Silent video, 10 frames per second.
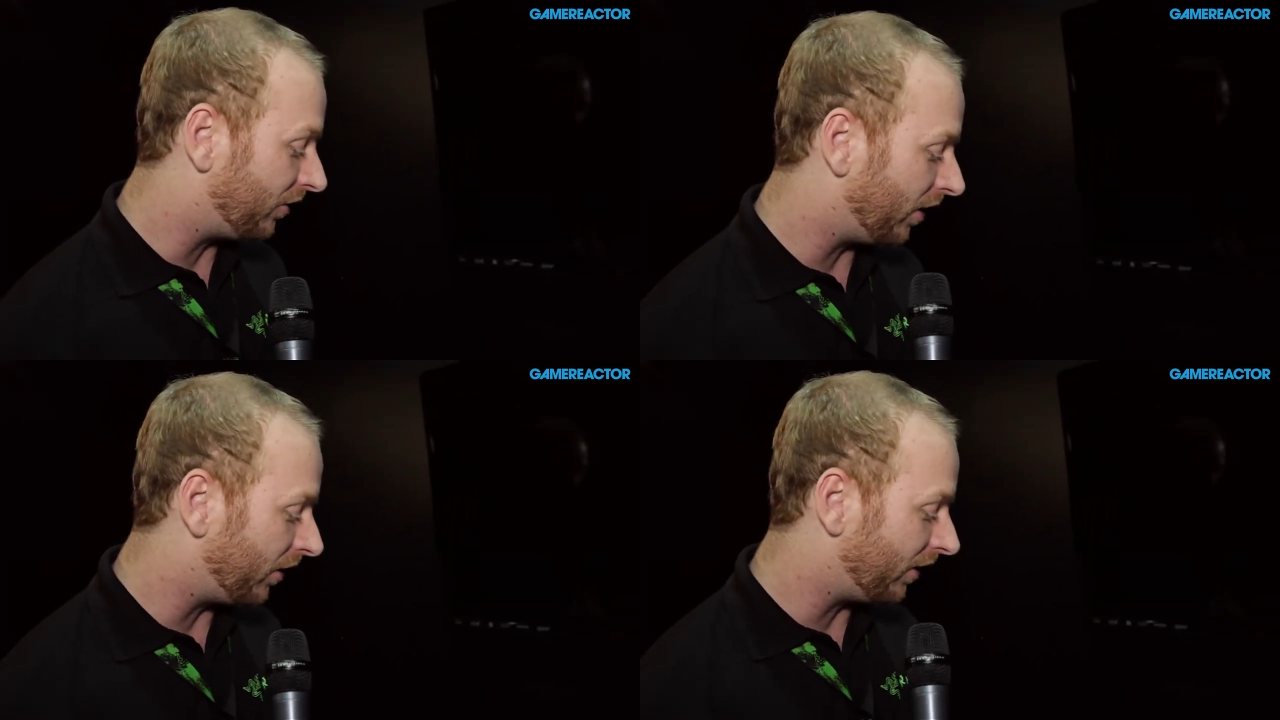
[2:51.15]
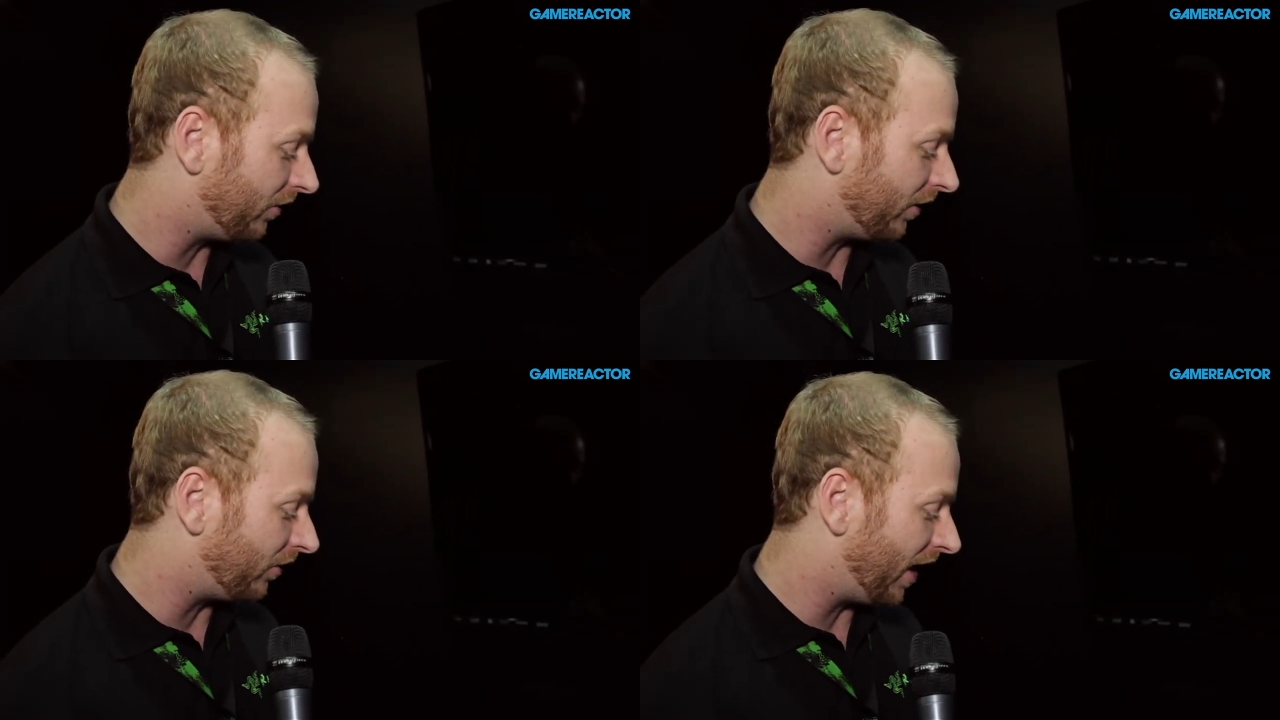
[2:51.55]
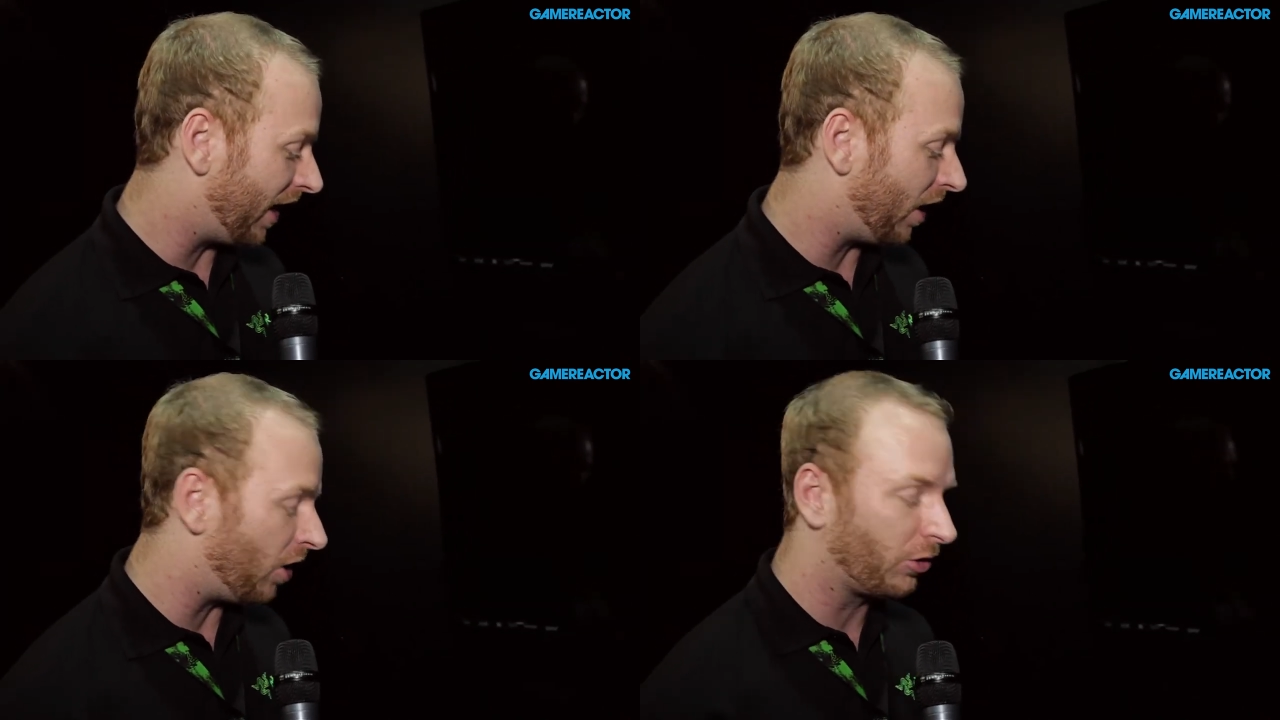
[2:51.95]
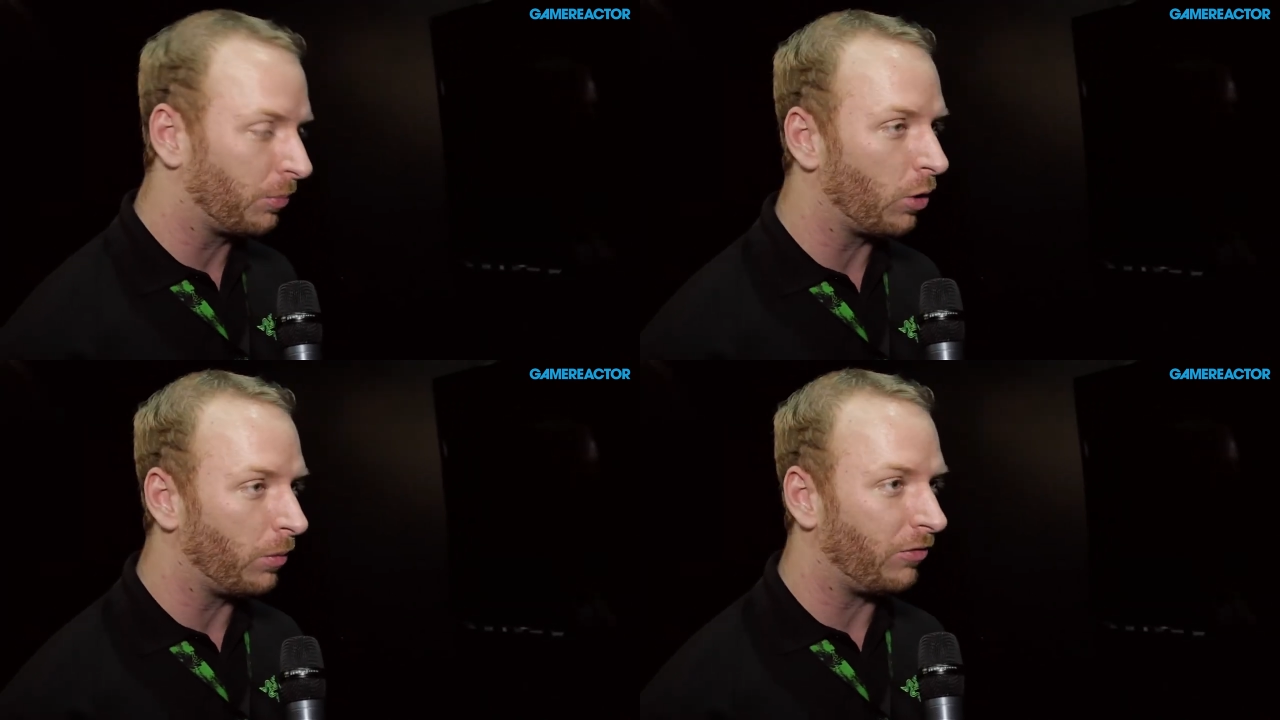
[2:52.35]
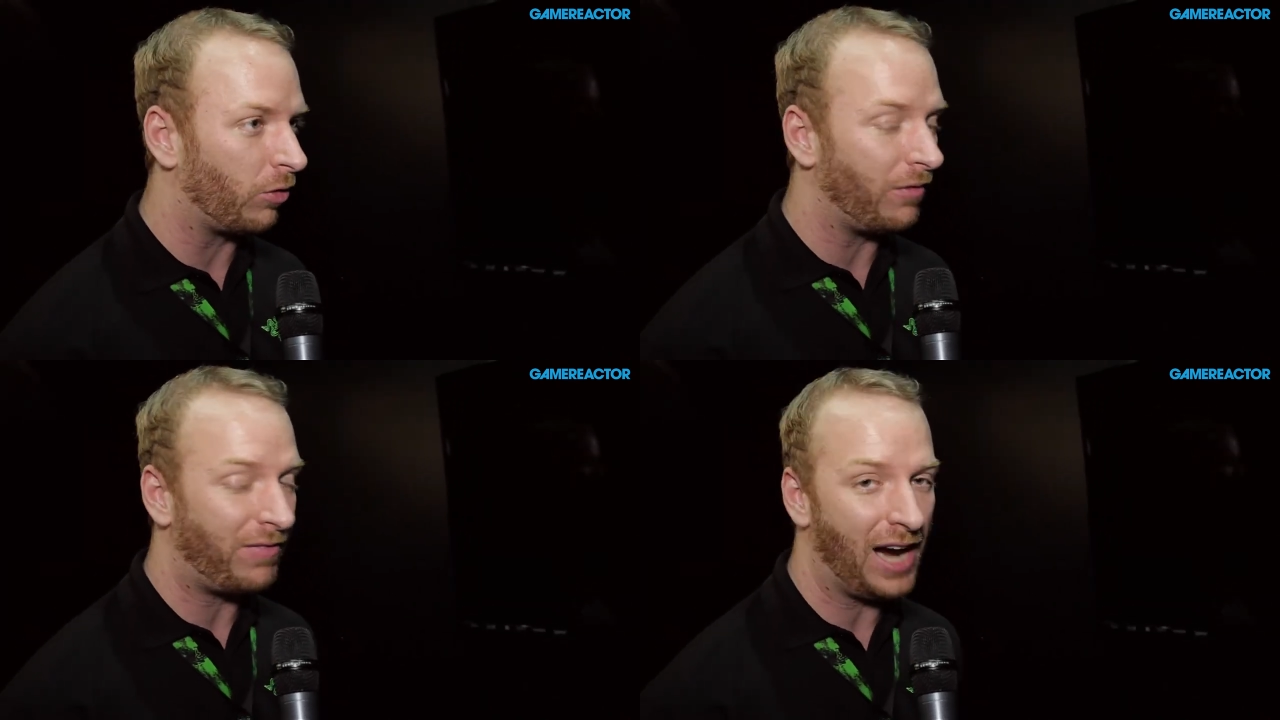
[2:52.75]
so this is a uh, ultra portable
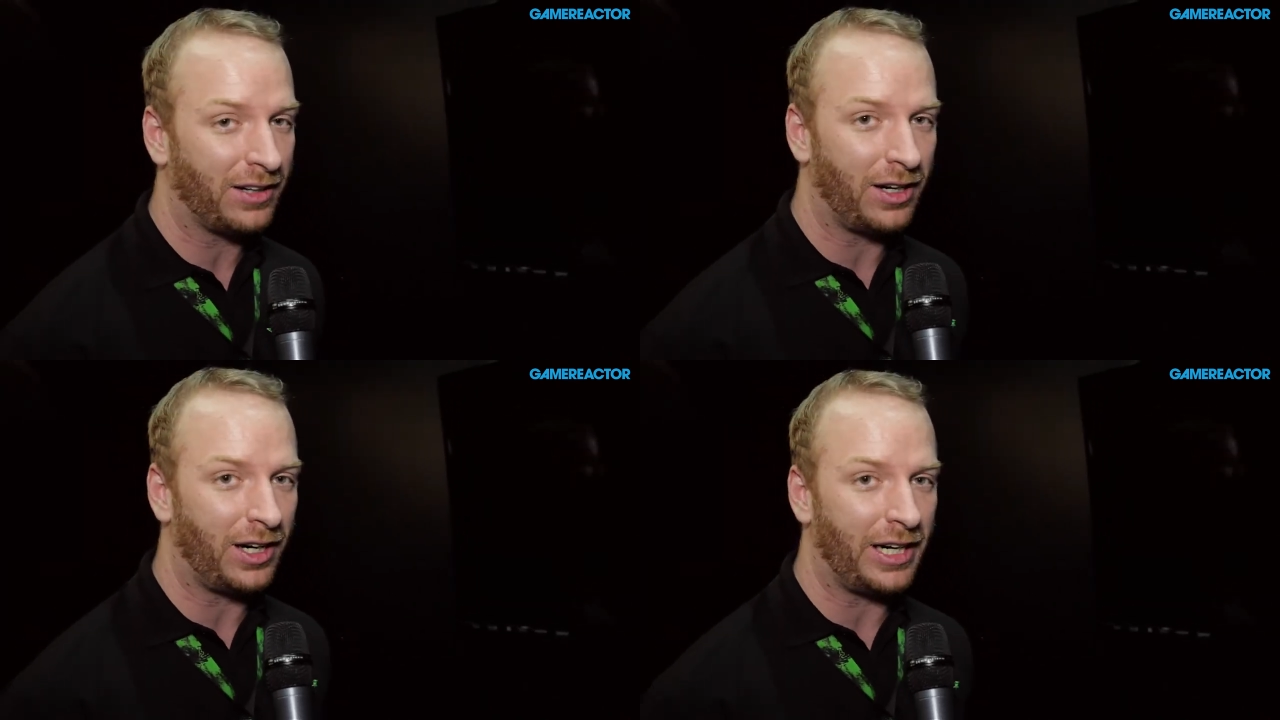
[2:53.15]
form factor.